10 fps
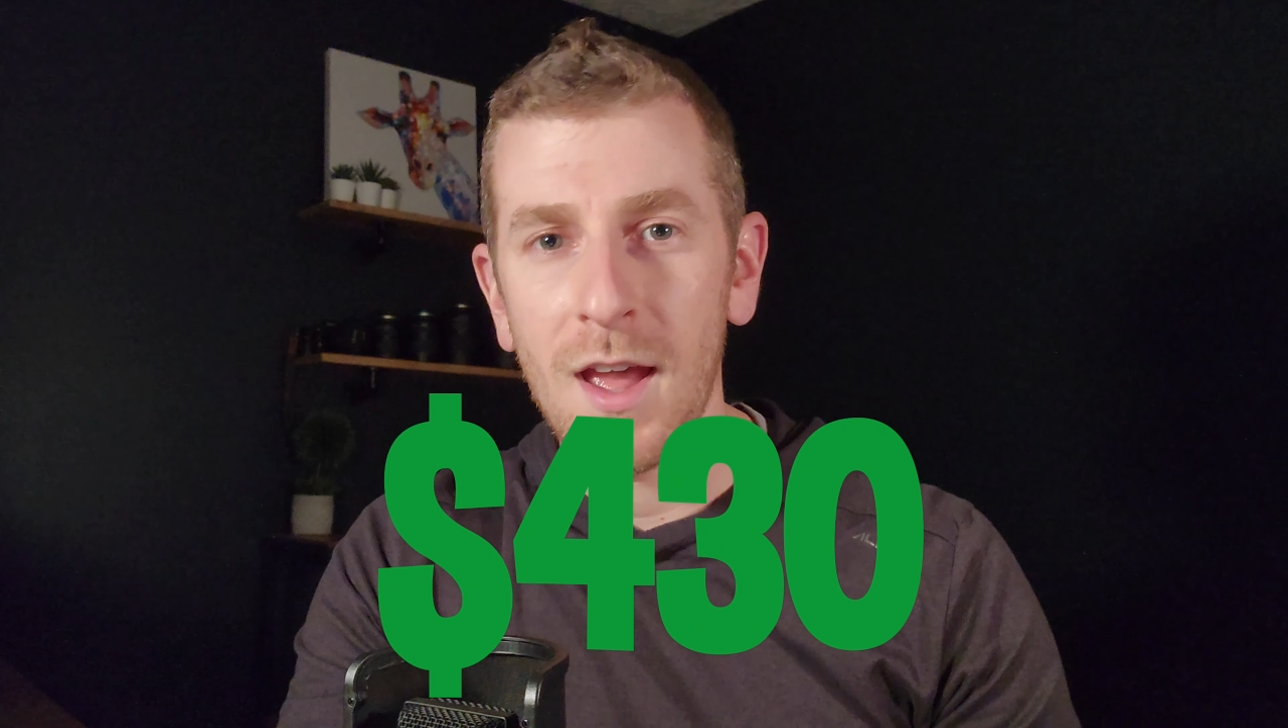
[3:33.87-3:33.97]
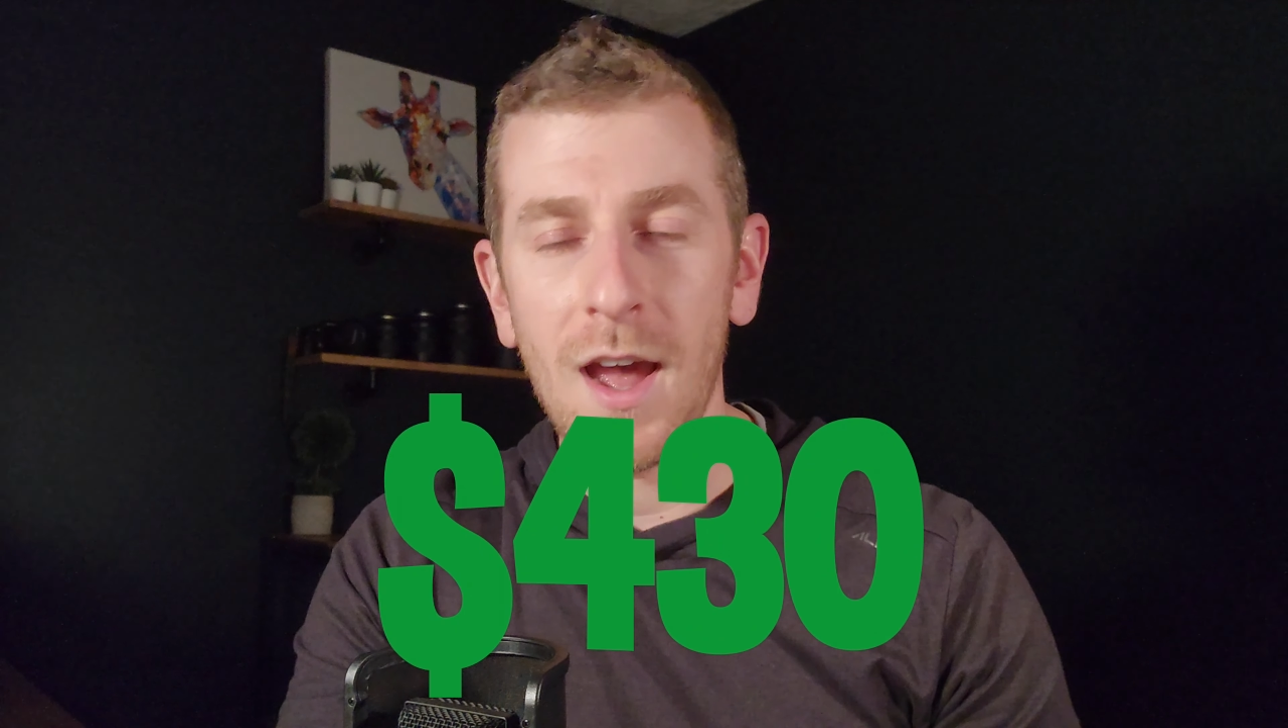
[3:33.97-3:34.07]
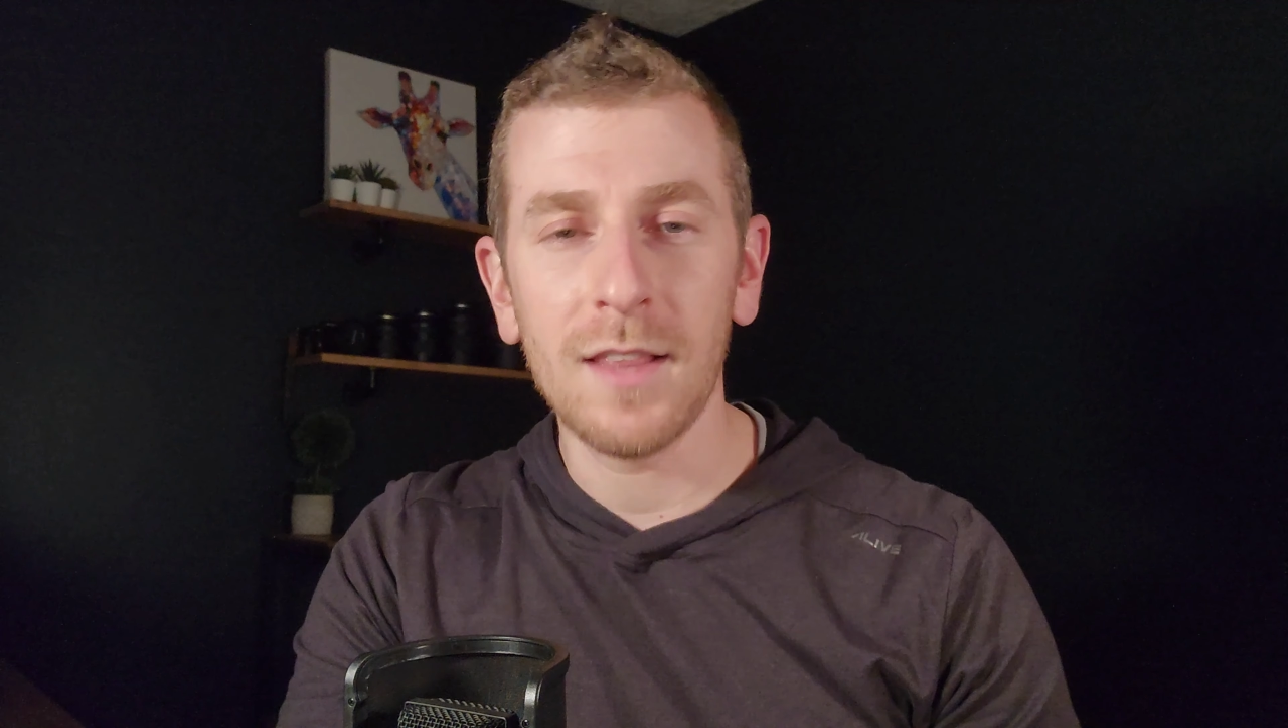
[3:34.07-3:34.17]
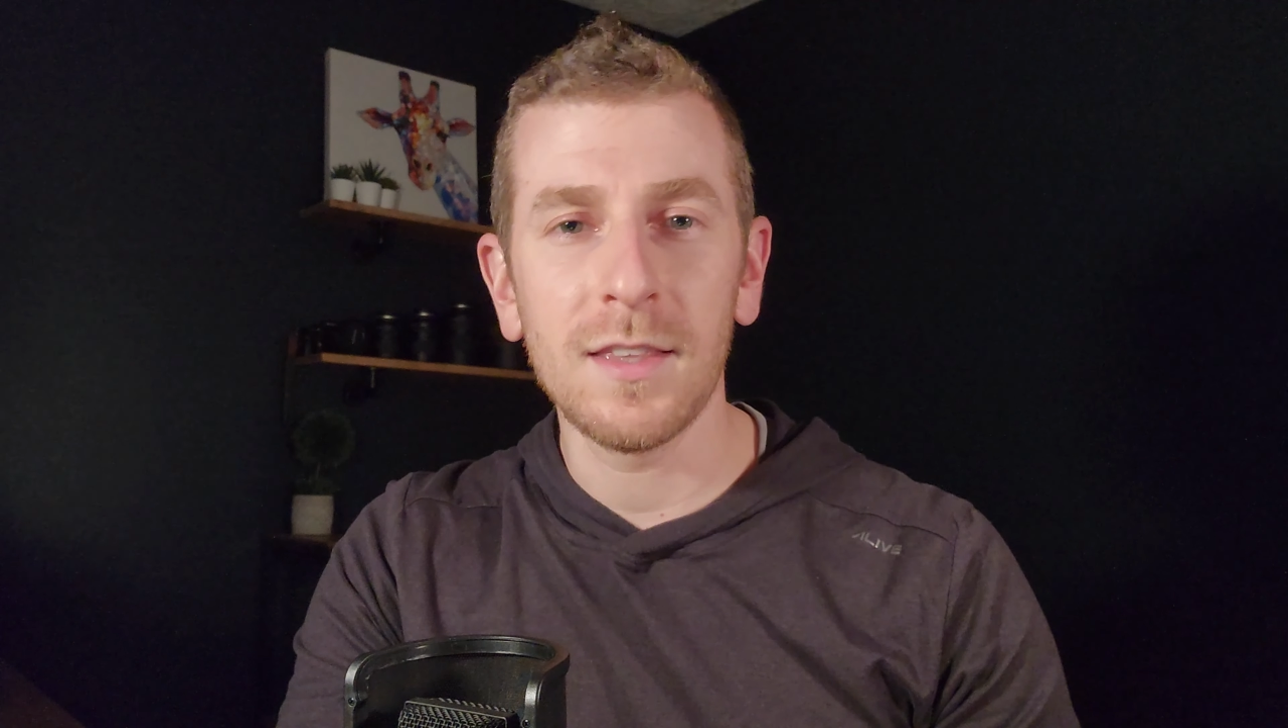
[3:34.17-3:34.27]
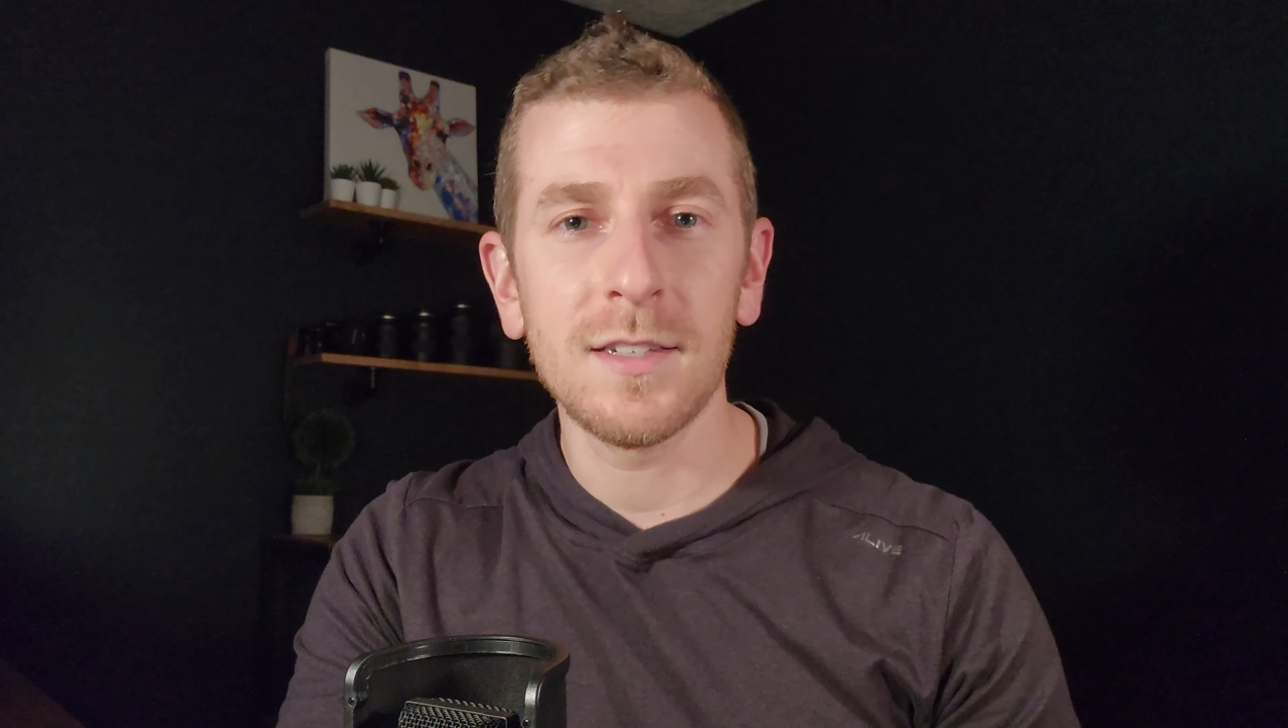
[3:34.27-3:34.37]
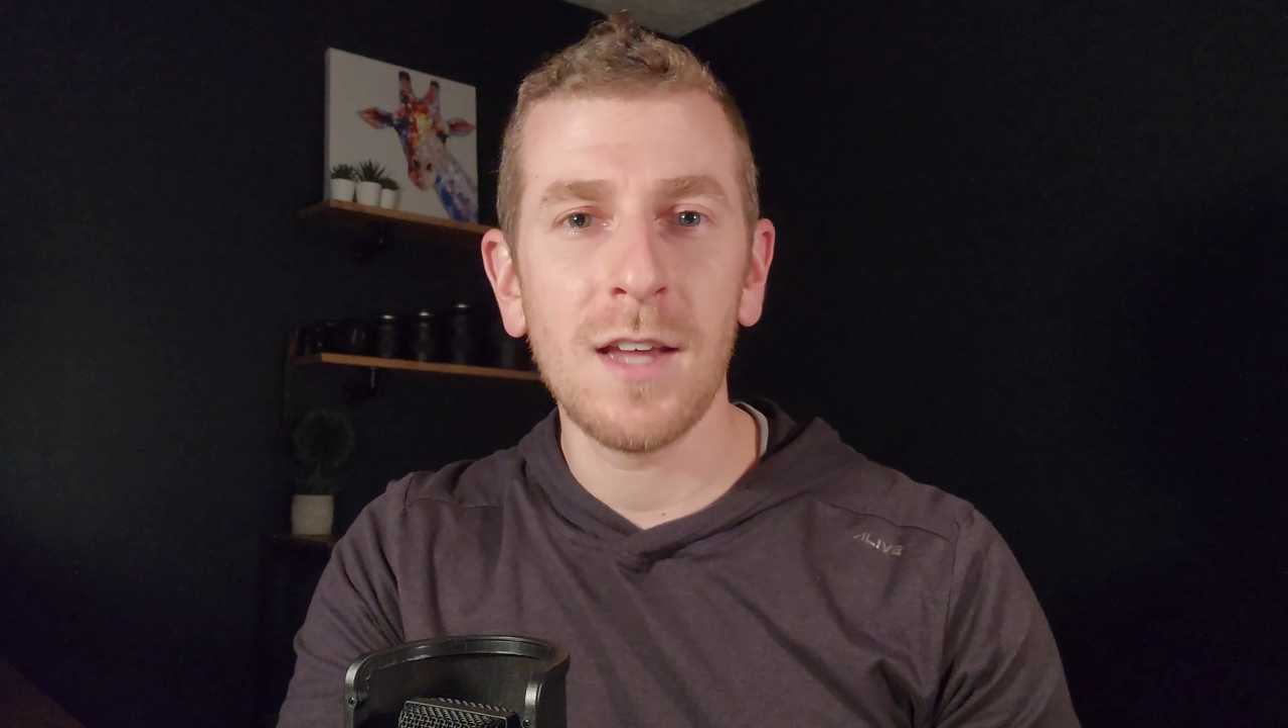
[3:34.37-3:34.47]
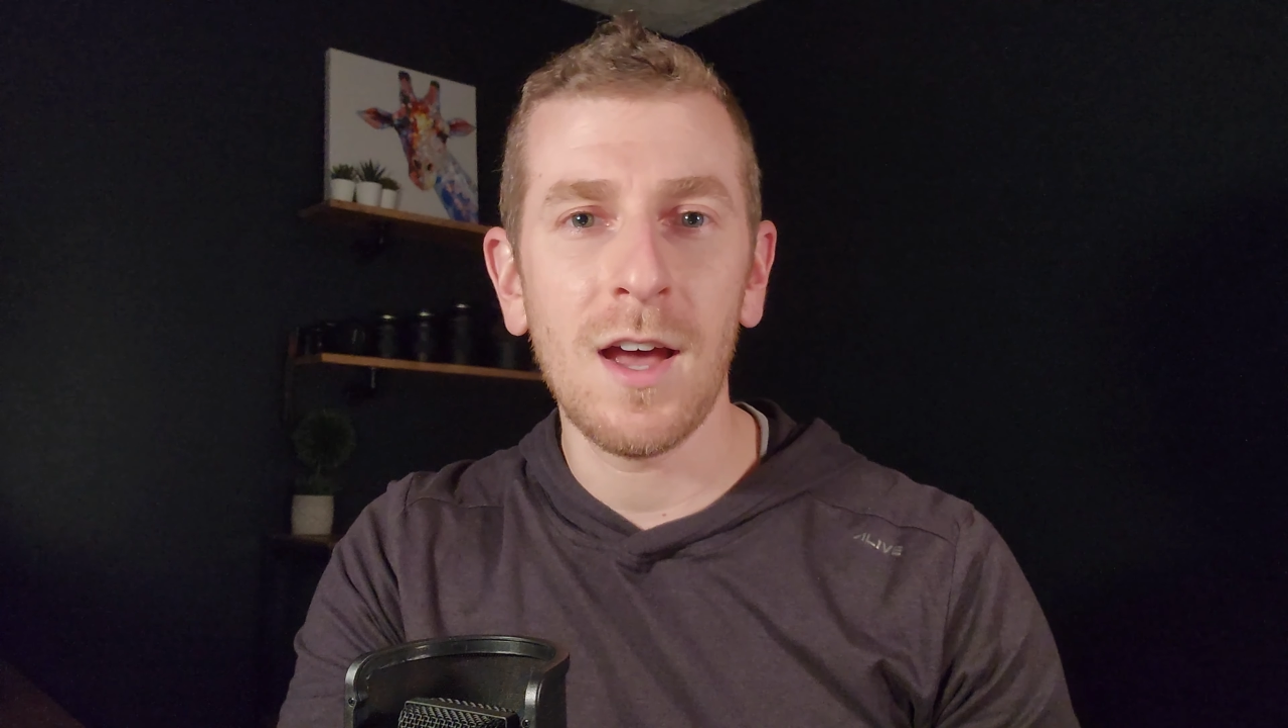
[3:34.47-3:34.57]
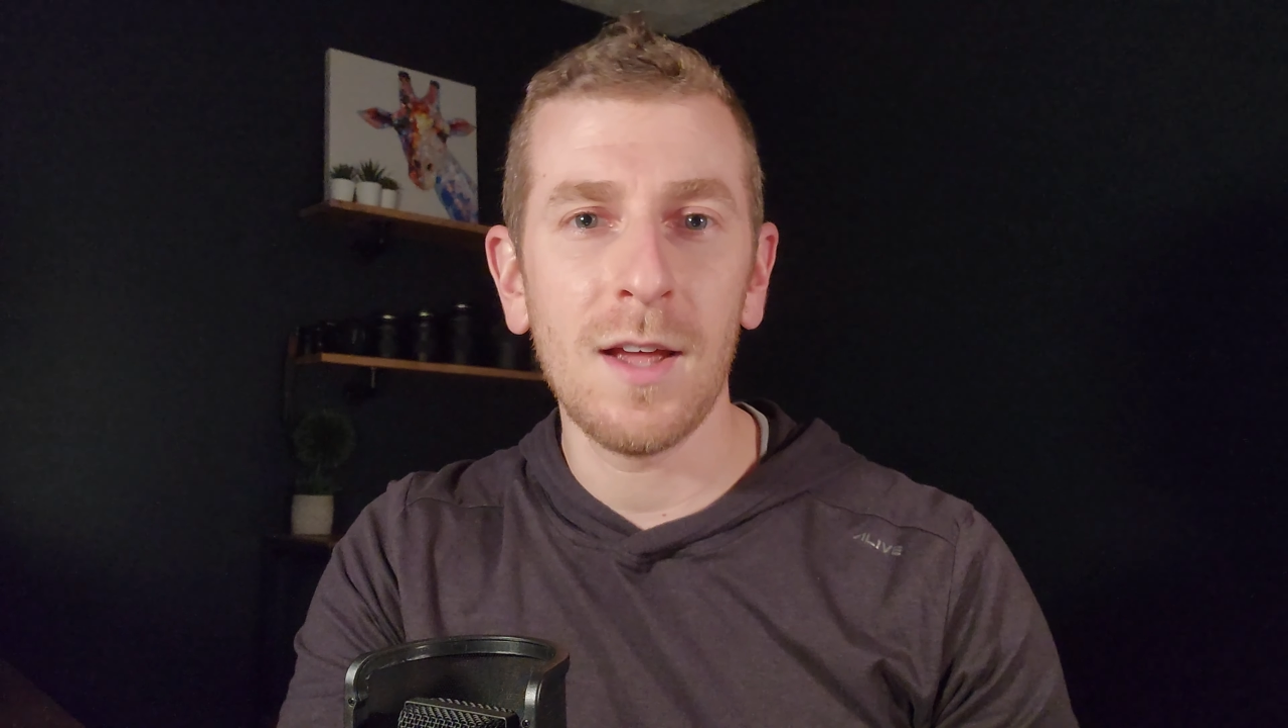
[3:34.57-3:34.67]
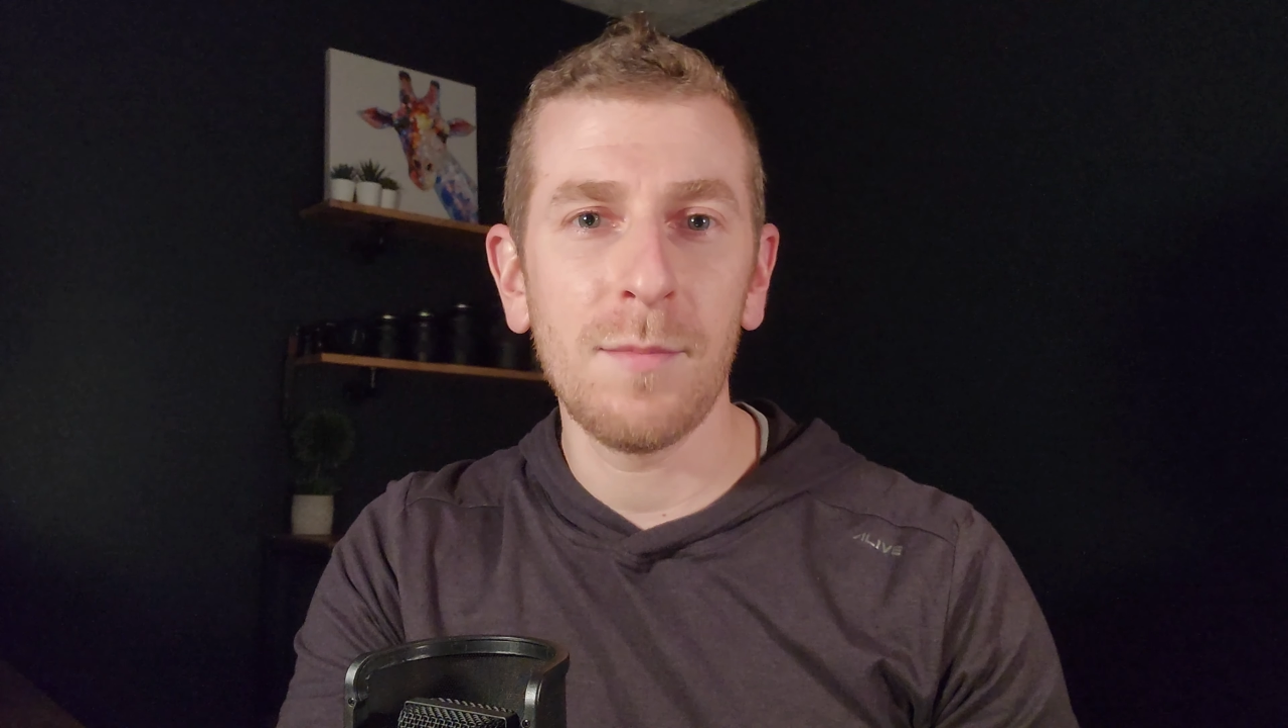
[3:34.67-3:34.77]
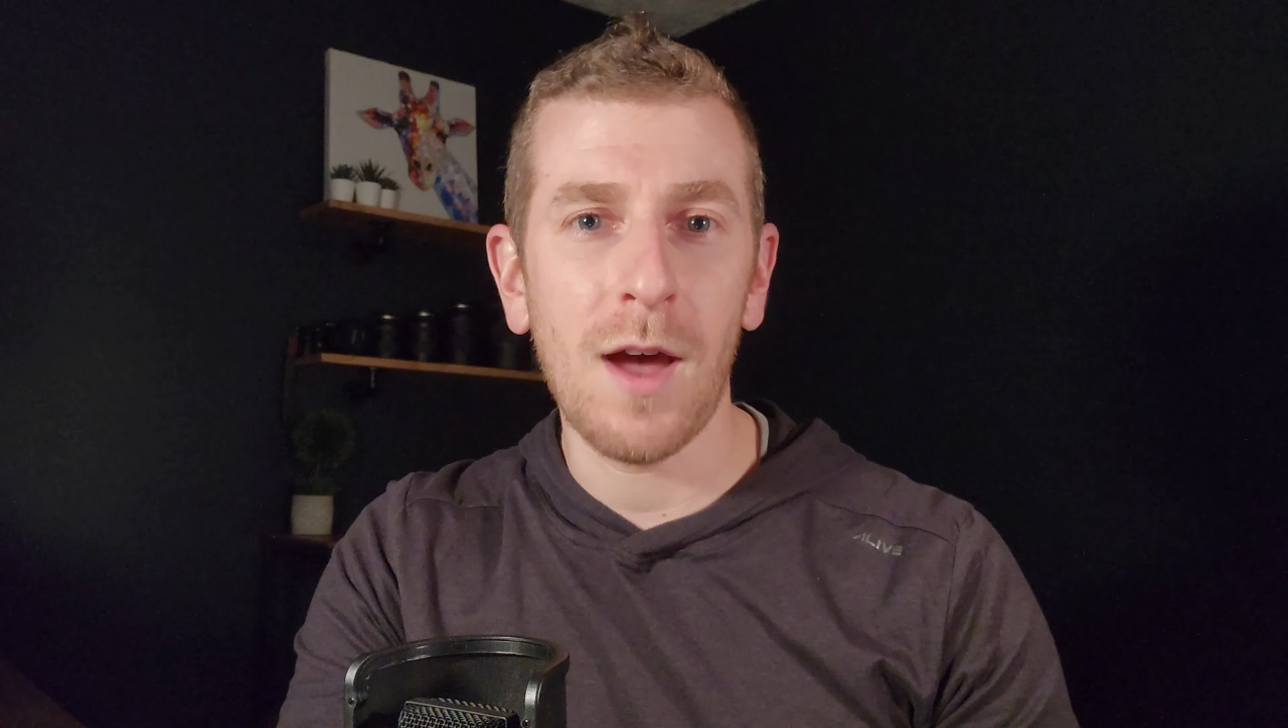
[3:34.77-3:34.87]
At the time